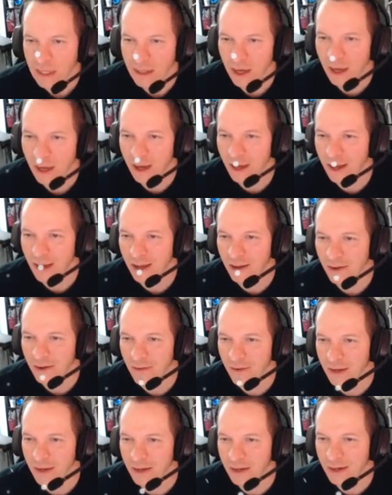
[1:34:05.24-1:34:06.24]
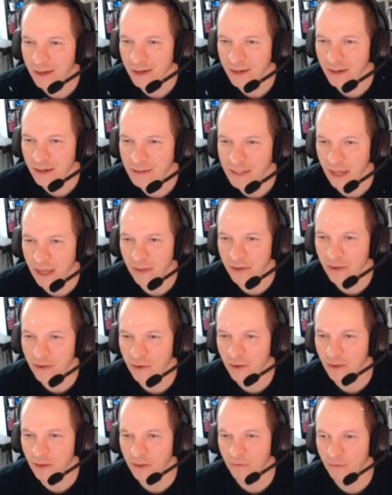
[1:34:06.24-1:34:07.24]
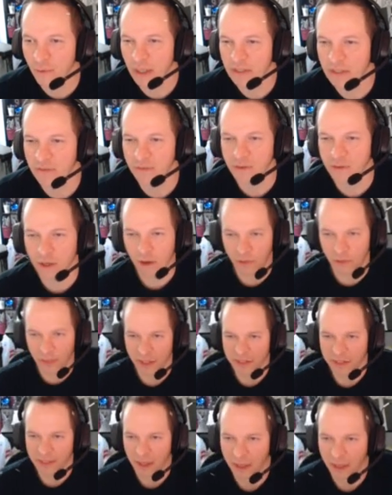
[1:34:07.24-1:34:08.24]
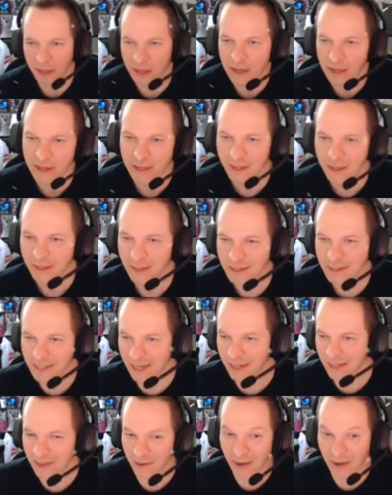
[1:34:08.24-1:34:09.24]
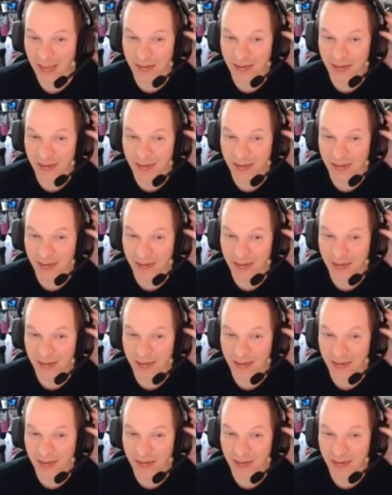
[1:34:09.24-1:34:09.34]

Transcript: Uh, great. Dolly Girl, Love Passion for. Oh, thanks, Dolly. Dying Glitter.